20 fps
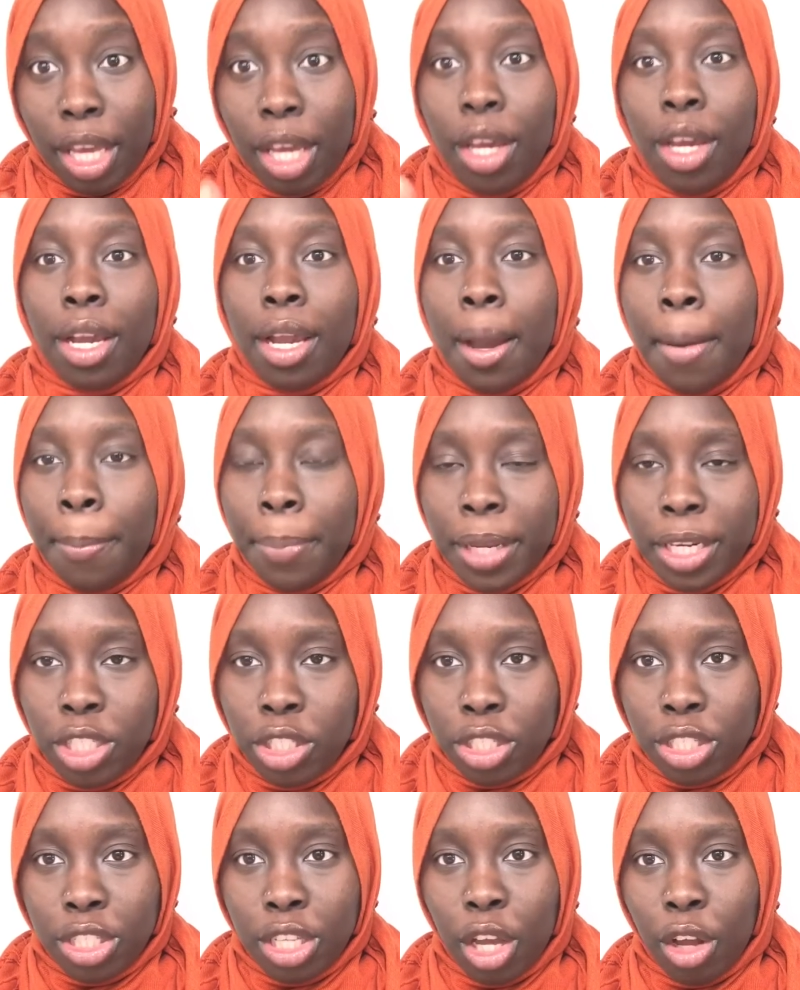Complete
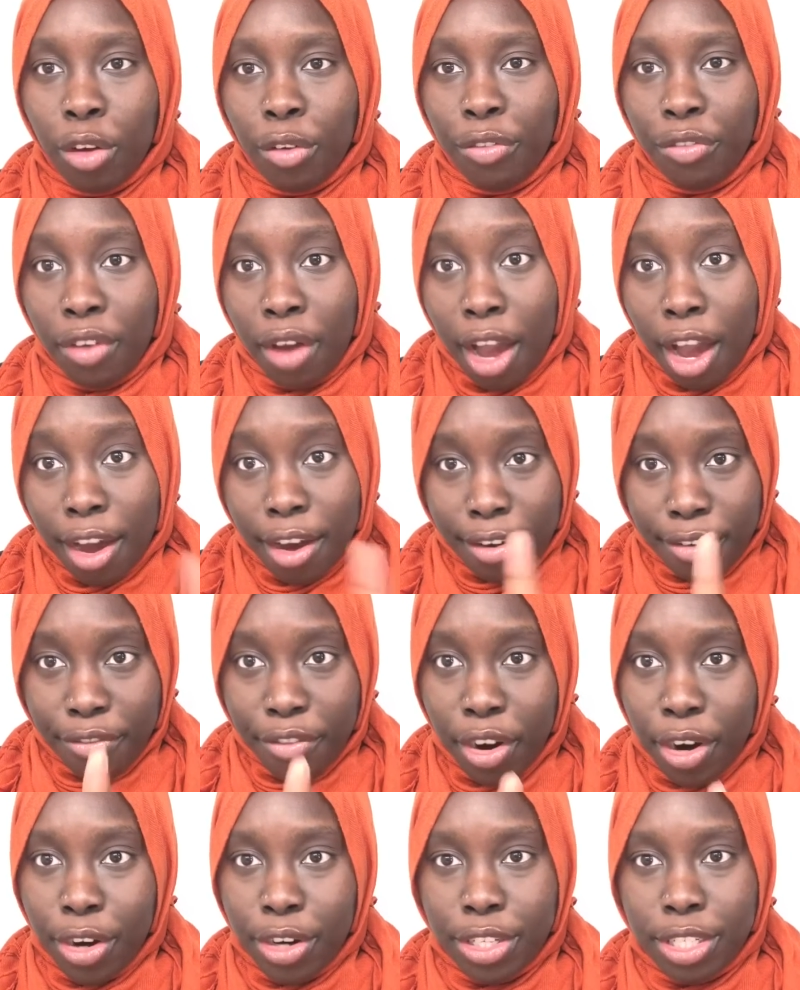yourself
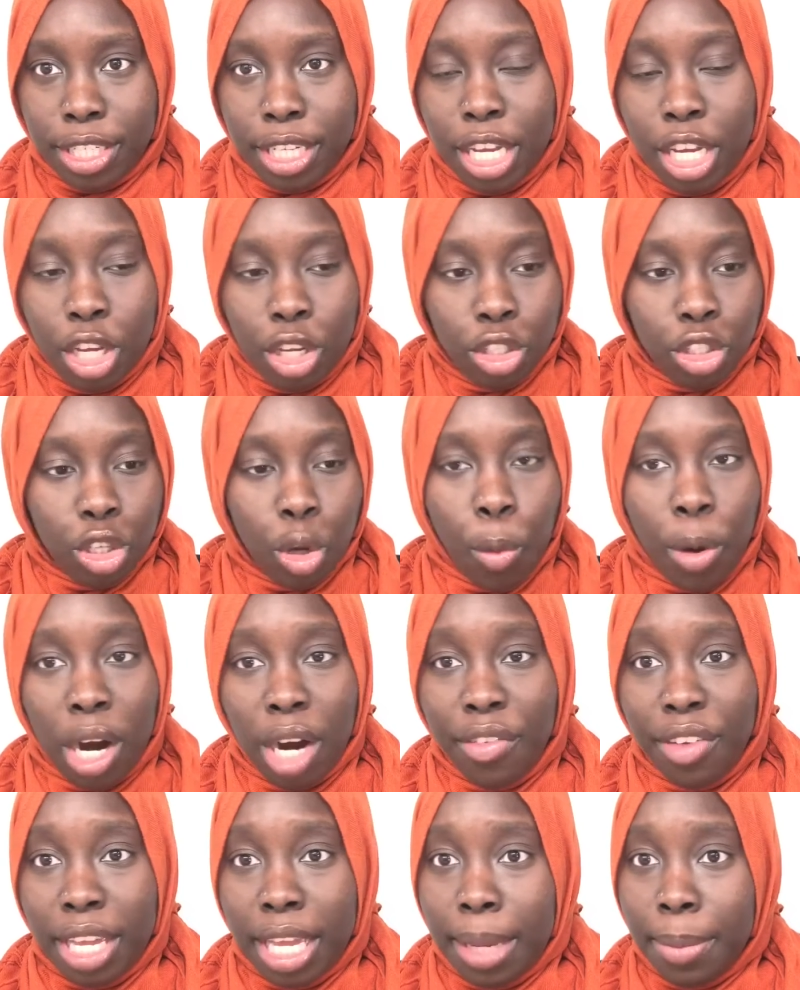first. So whatever
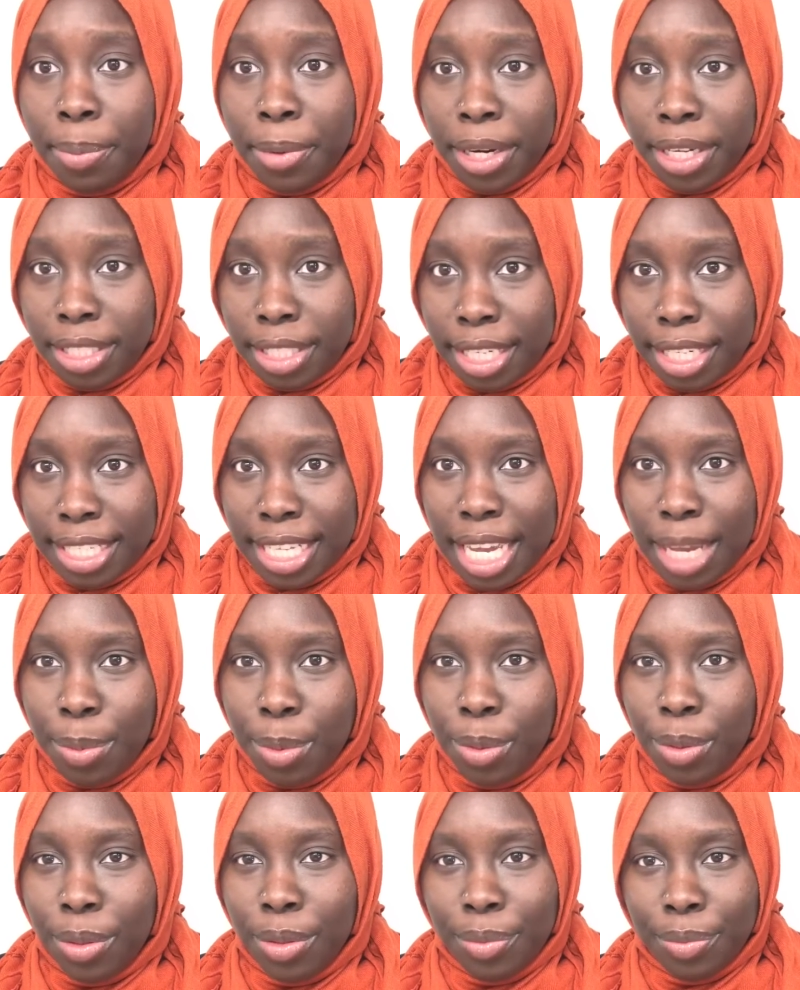he brings to the
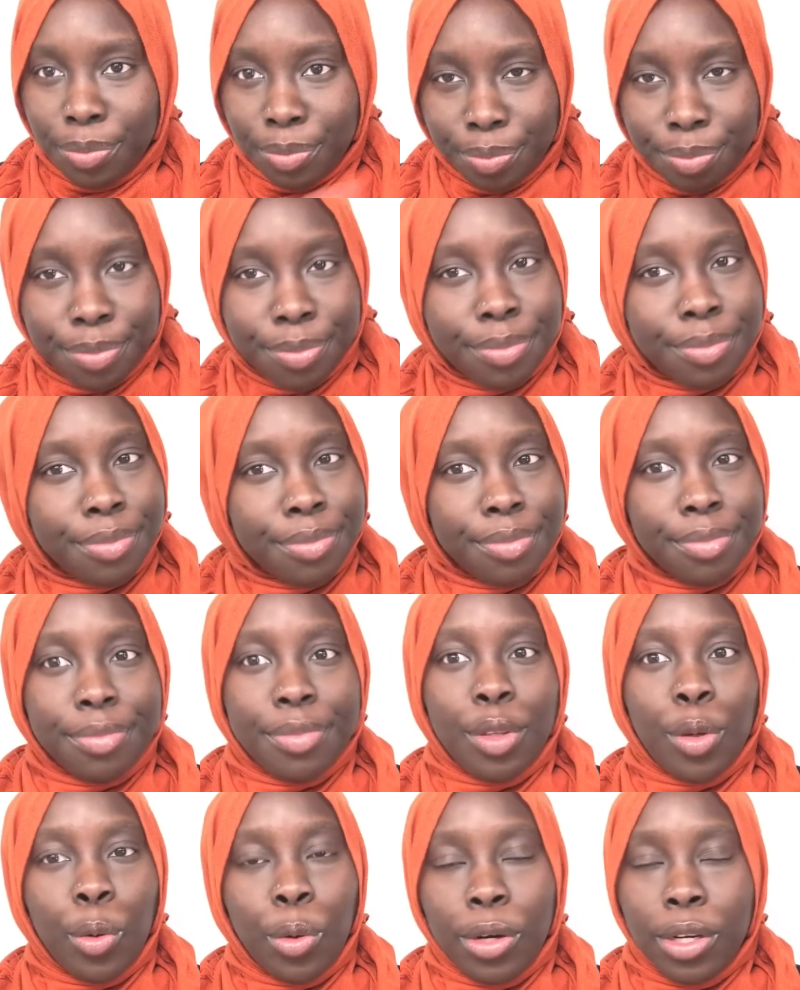table,
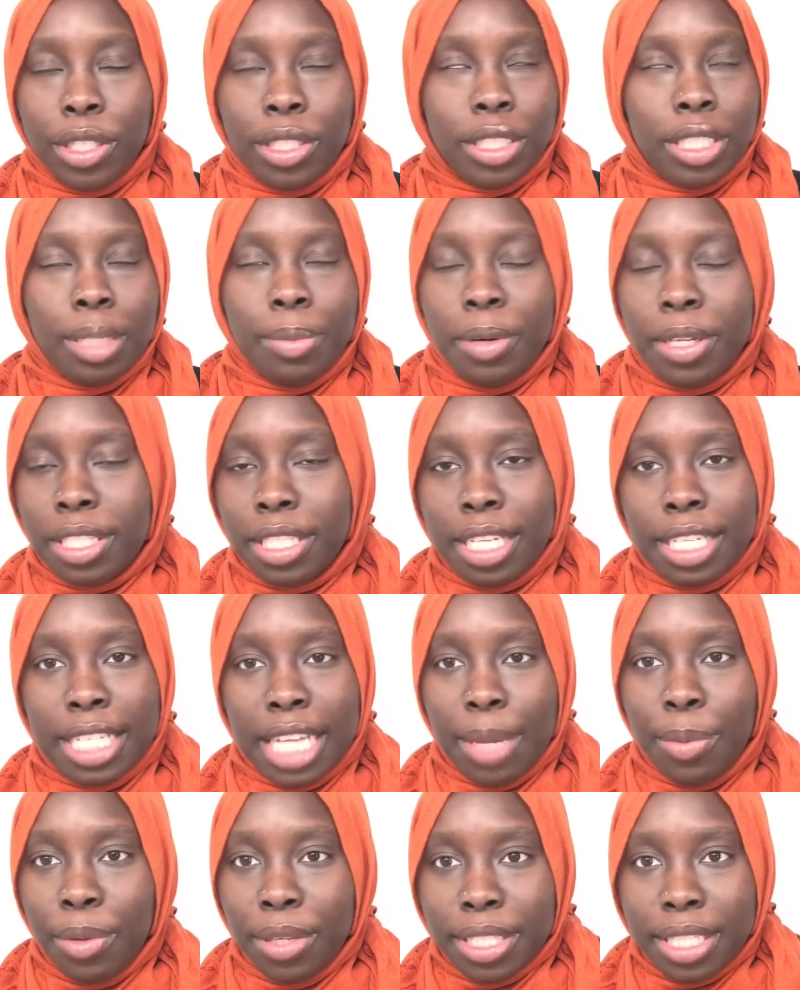or she brings to the
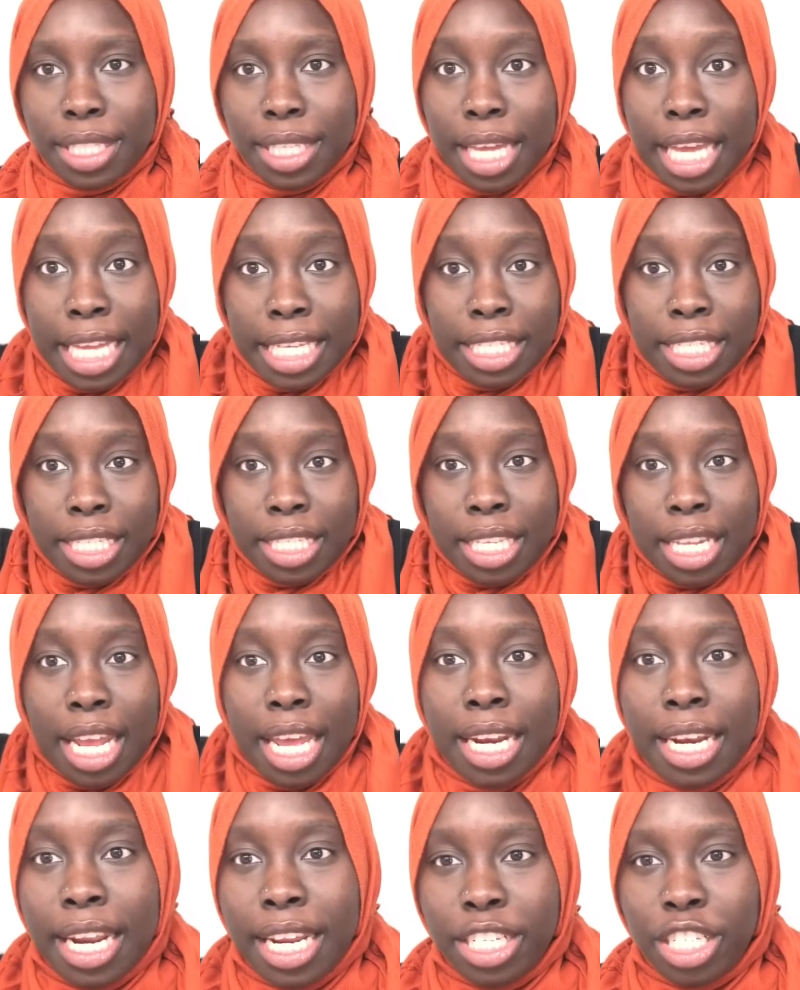table, it's just an
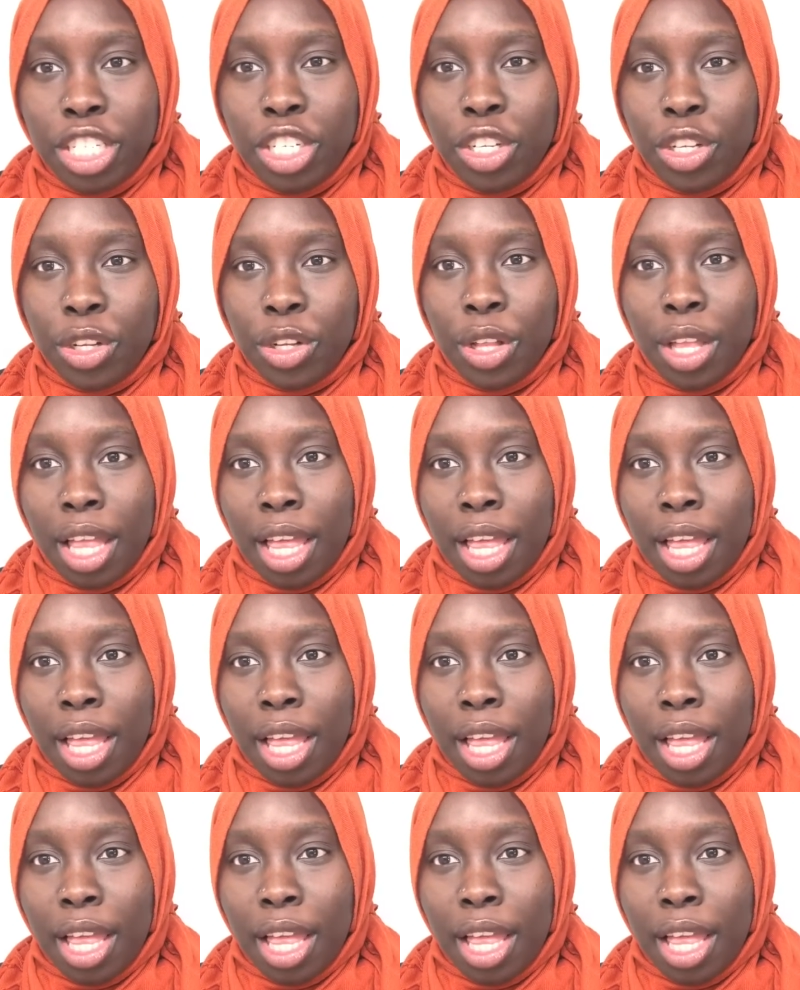additional,